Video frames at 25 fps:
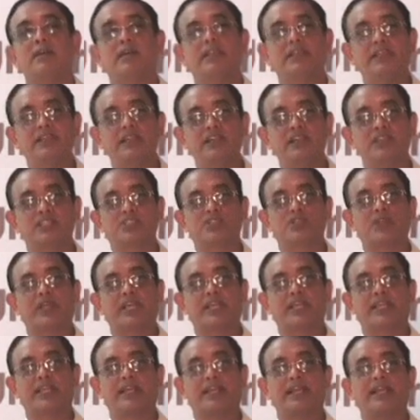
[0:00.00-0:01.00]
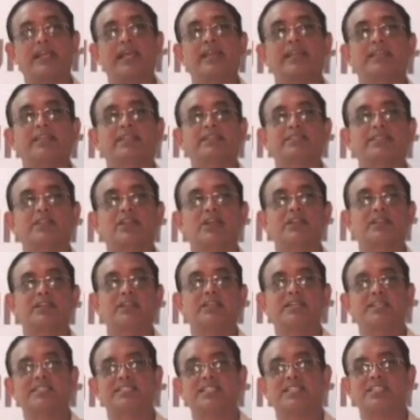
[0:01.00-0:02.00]
years together, and it's not a
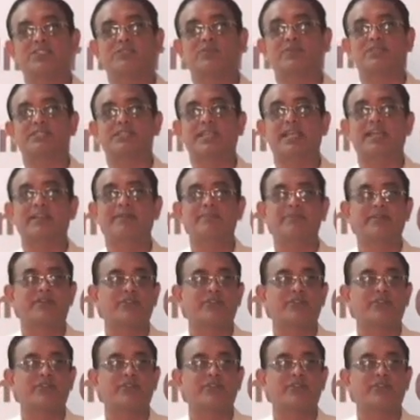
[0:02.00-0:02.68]
disease which can be